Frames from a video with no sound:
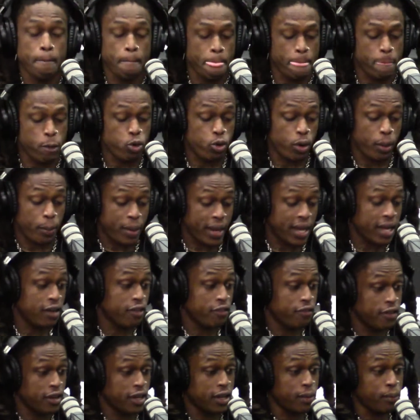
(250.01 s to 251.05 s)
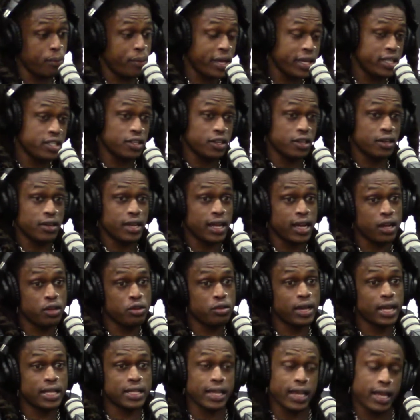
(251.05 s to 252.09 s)
You could paint a fucking picture. Now you
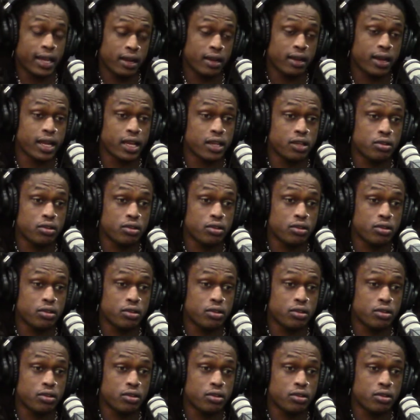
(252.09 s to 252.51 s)
got the internet,